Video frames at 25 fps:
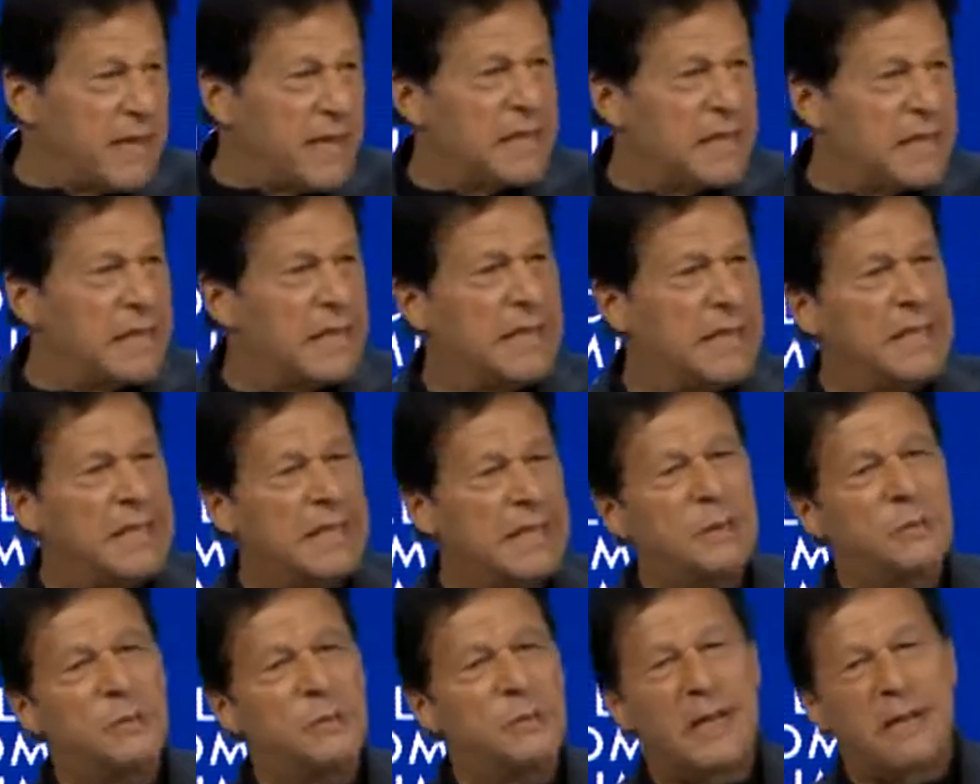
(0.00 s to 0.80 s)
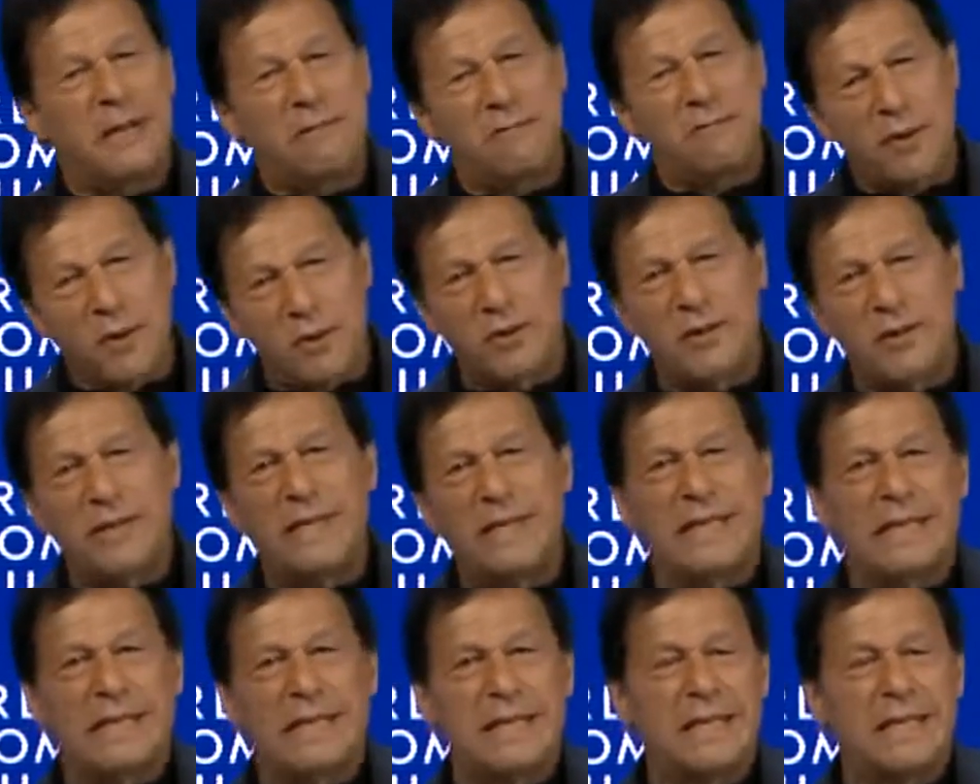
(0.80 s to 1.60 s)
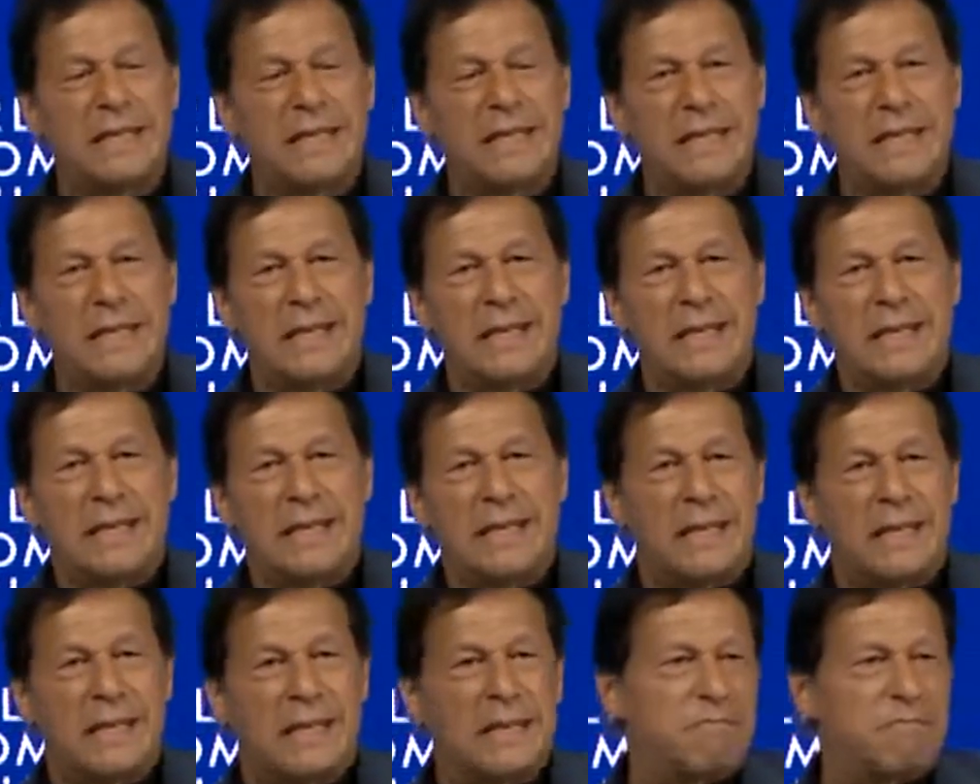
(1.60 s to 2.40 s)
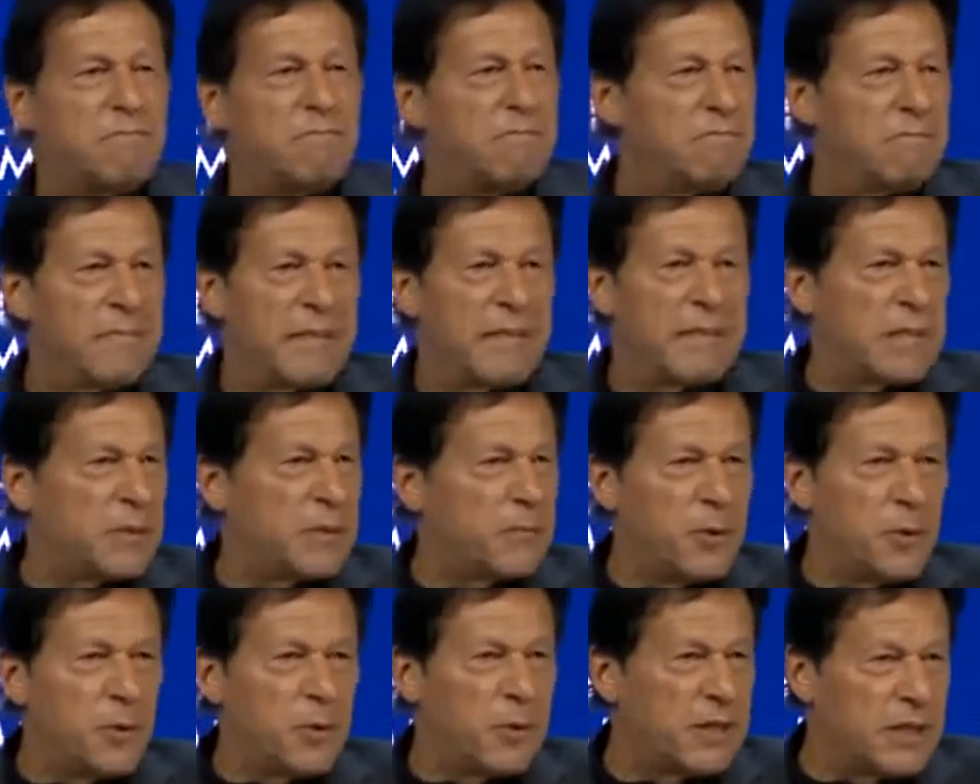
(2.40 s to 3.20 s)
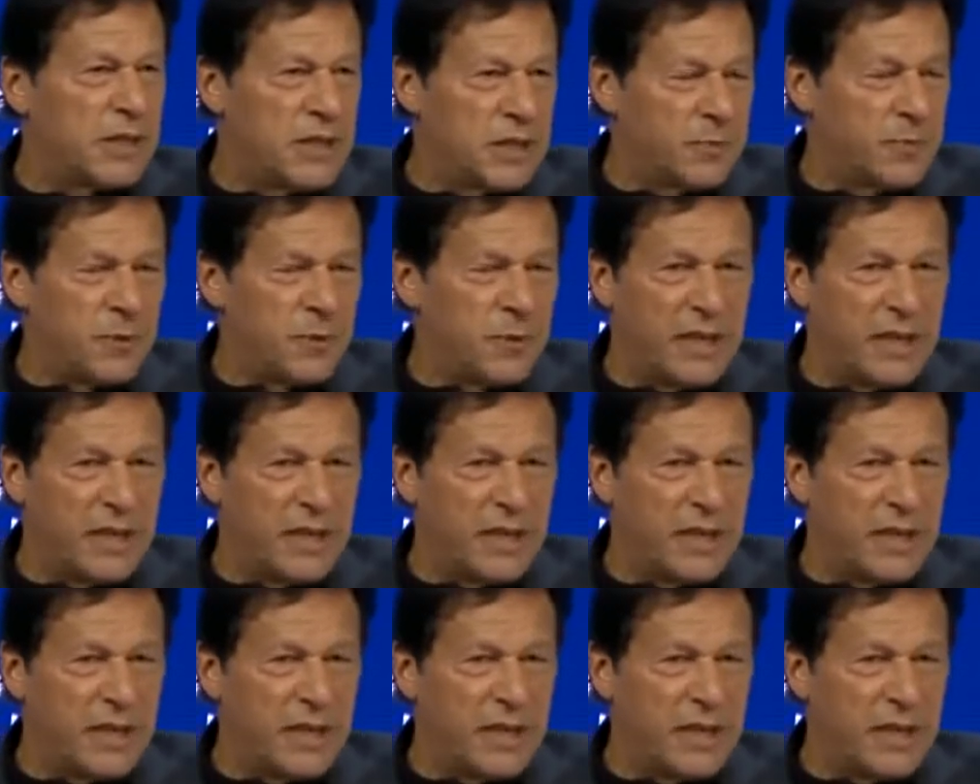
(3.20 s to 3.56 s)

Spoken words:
explored this potential. Our productivity is one of the lowest.